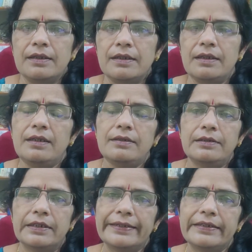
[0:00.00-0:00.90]
he is
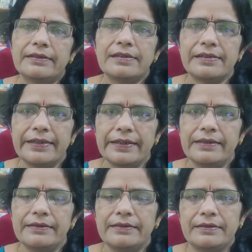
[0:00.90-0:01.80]
a great
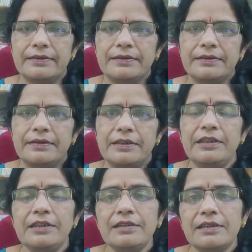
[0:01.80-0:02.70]
saint,
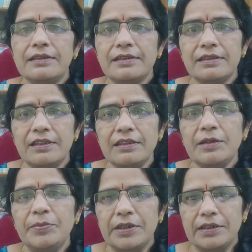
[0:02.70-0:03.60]
he is a Sthita
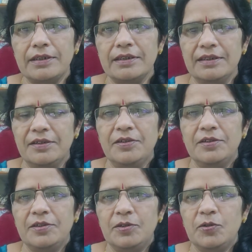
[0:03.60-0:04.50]
Prajna
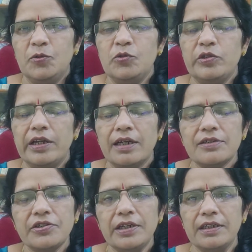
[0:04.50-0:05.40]
whose
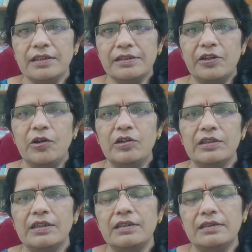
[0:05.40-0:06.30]
Lakshanas Lord
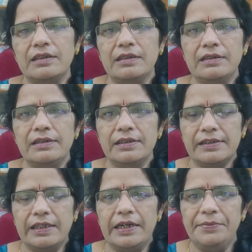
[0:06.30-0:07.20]
Krishna is
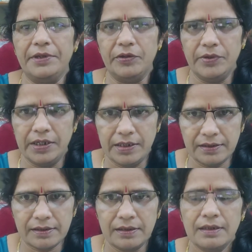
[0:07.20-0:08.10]
describing, we are
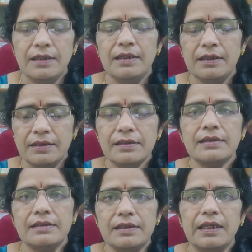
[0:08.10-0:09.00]

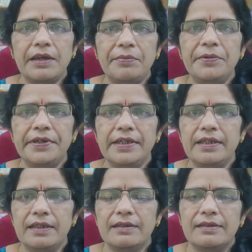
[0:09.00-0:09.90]
discussing every
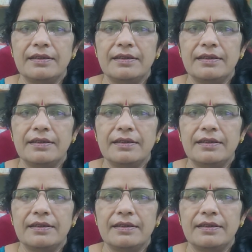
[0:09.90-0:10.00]
day.